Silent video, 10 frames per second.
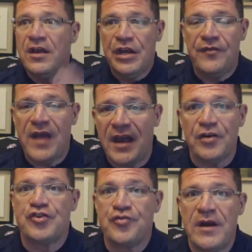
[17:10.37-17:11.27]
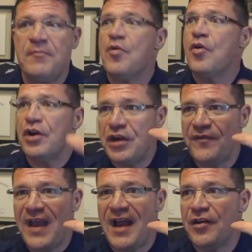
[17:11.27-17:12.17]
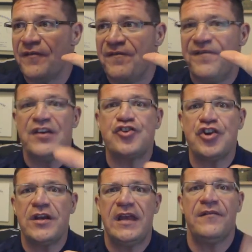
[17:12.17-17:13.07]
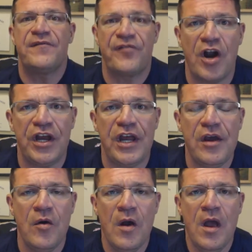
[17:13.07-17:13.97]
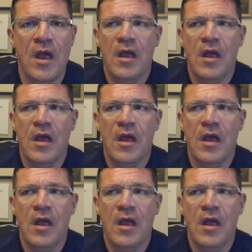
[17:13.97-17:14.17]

You've got your dream board, you've got your vision in front of you.